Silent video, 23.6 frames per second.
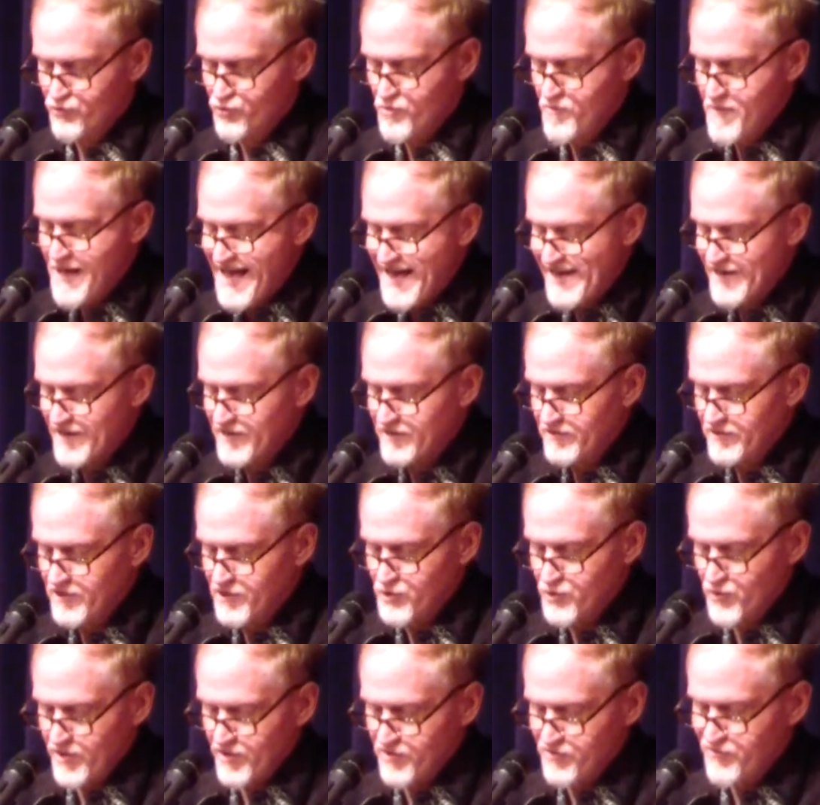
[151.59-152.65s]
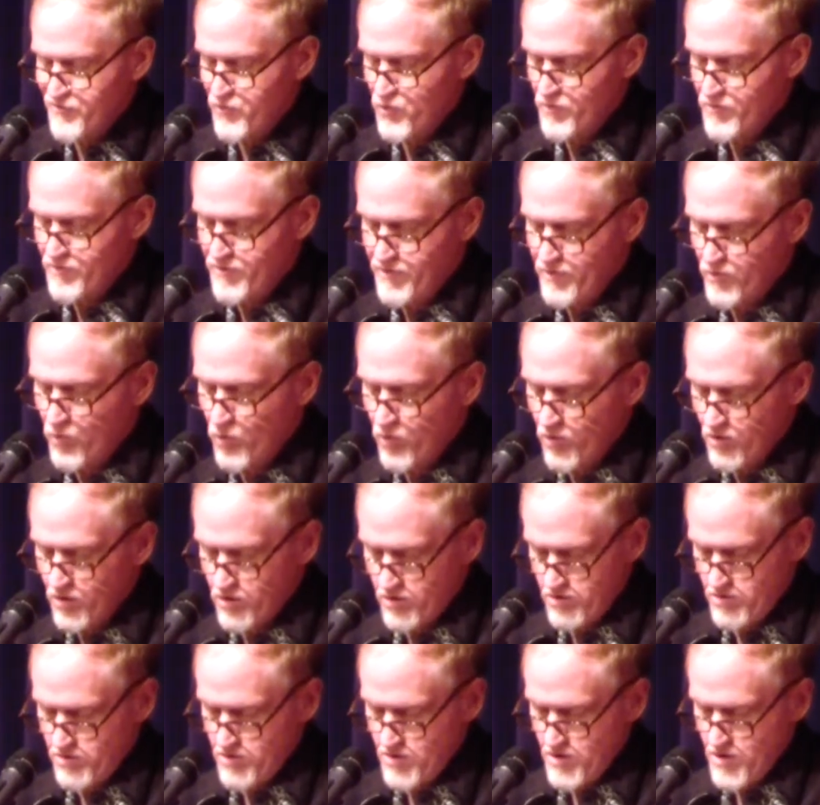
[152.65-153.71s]
dramatically transform their
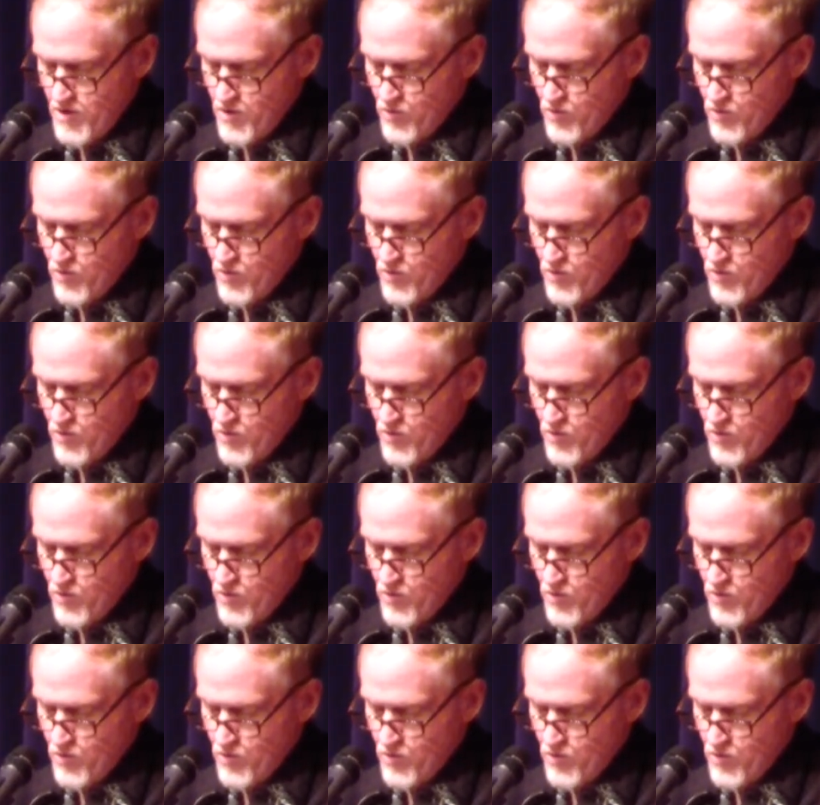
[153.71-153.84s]
work,